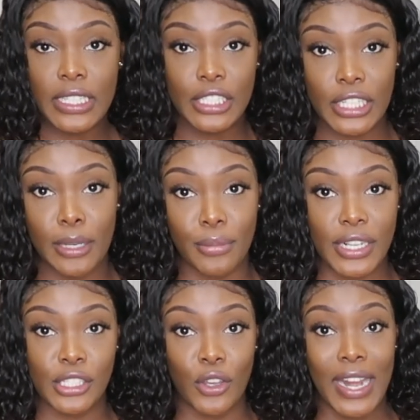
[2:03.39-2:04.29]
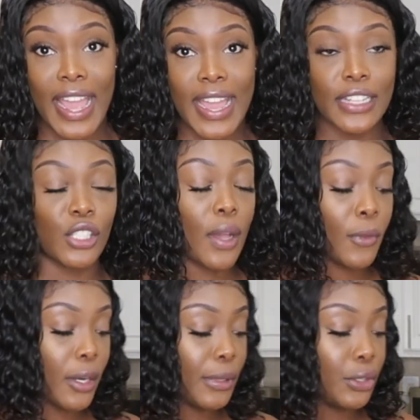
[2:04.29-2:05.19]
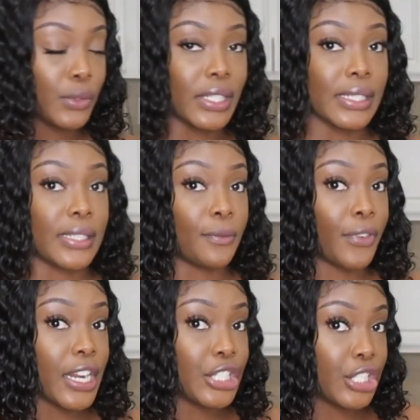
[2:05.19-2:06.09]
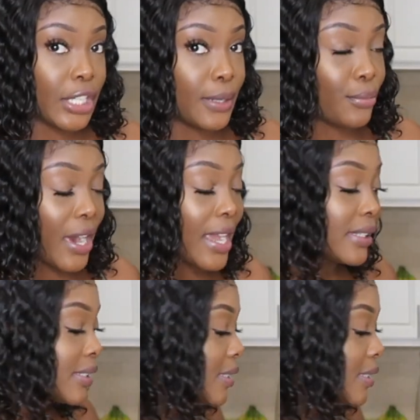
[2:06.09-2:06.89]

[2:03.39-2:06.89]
chicken breast on hand, so I'm going to be using some fresh chicken breast.